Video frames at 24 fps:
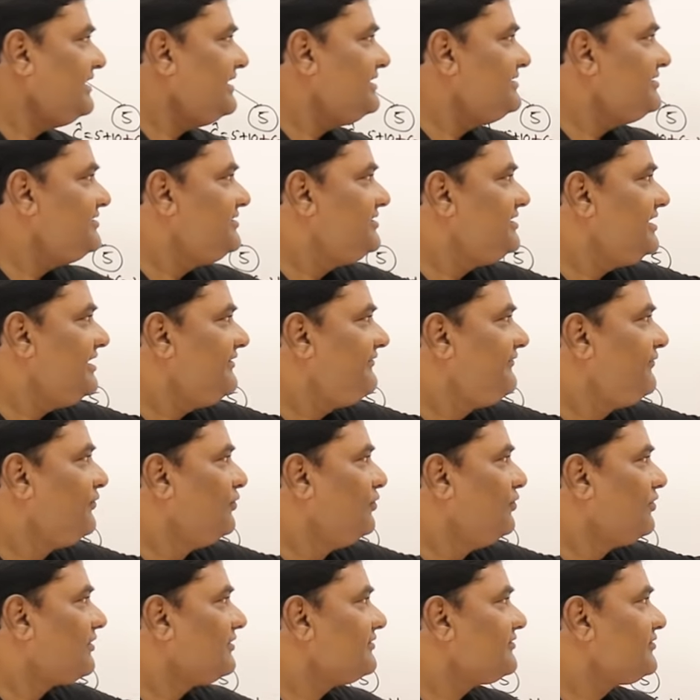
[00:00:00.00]
and
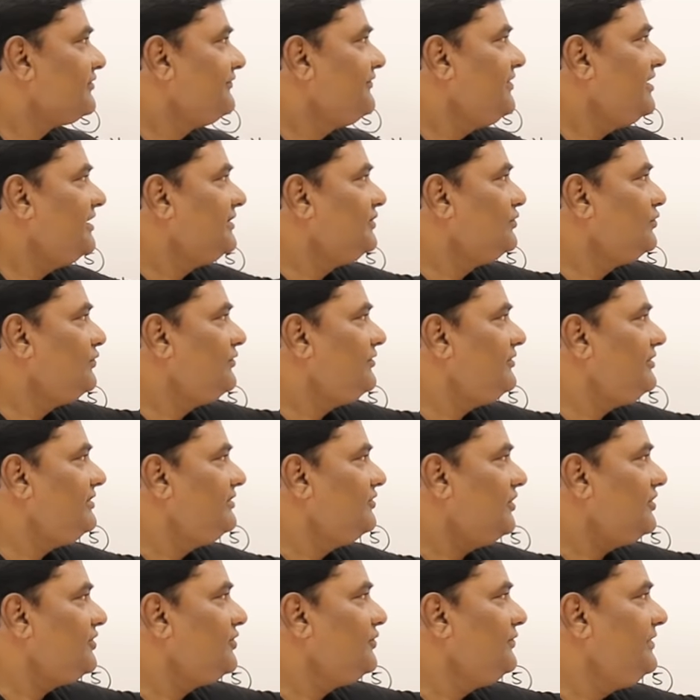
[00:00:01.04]
J4, so we are
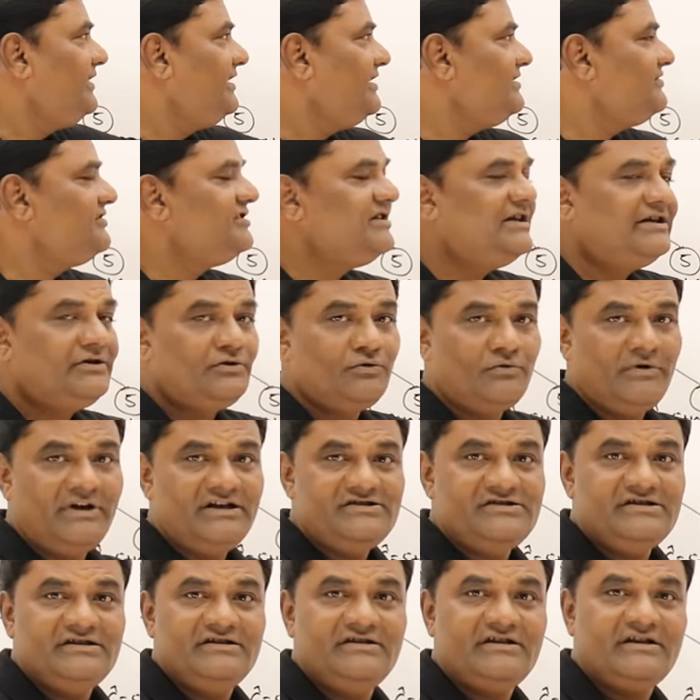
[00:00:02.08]
not doing J2 and
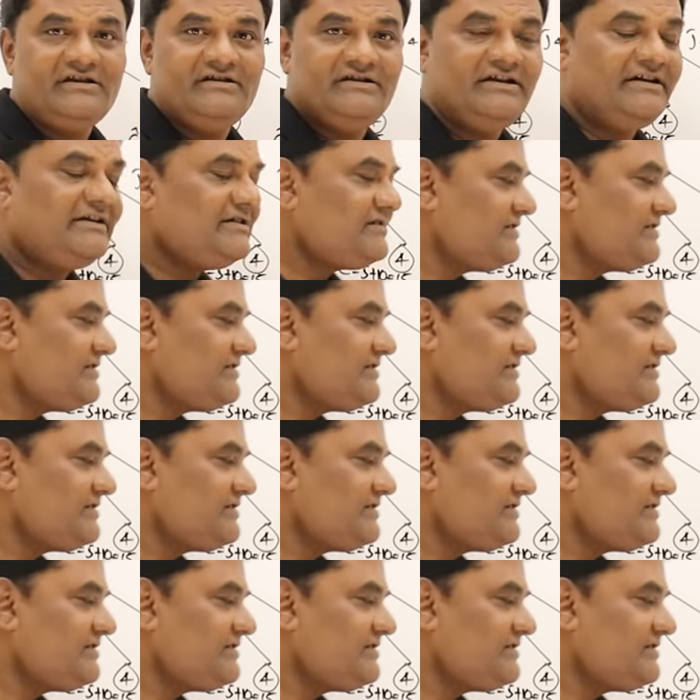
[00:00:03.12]
J3, that is